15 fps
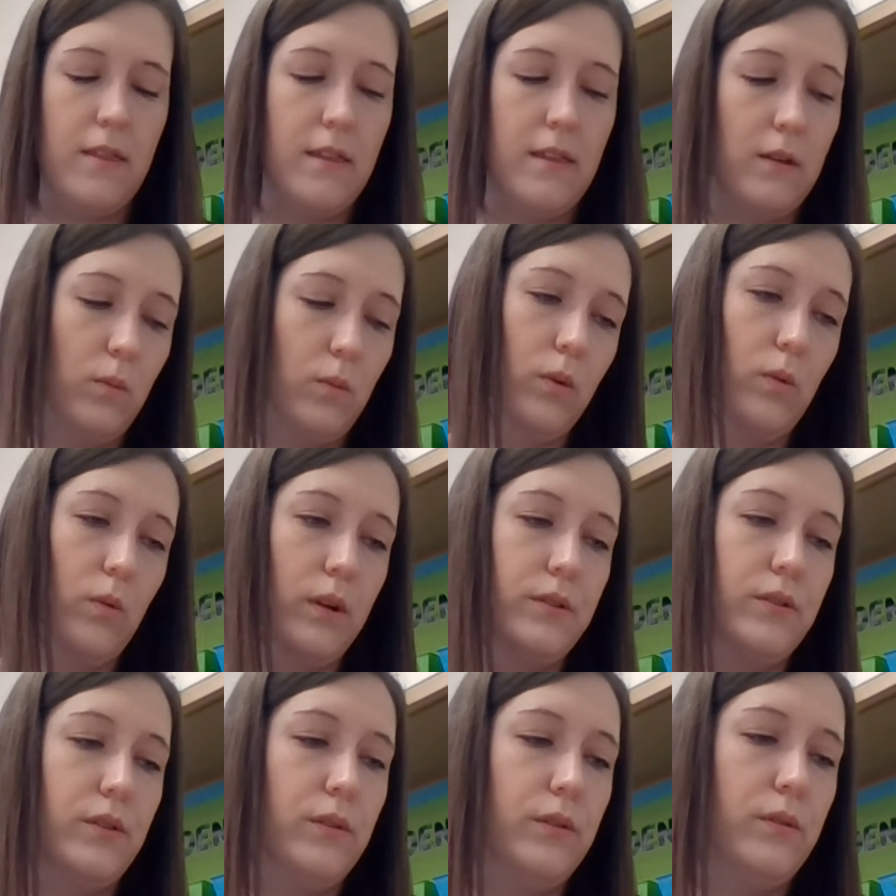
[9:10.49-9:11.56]
Then we're
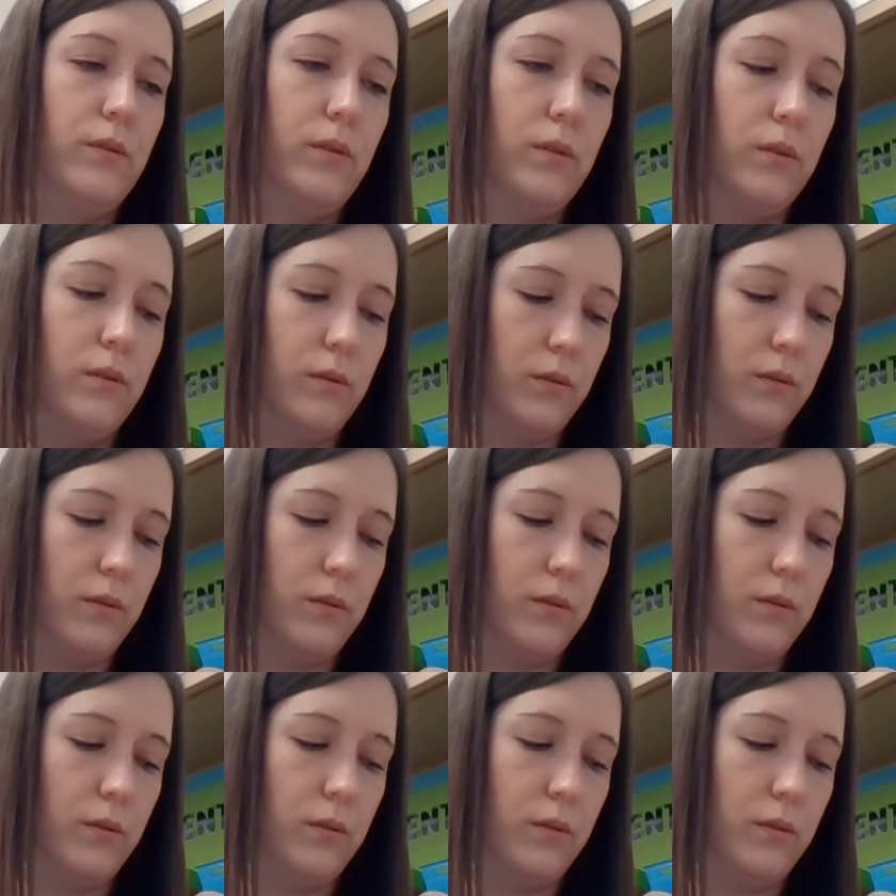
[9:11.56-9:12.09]
going to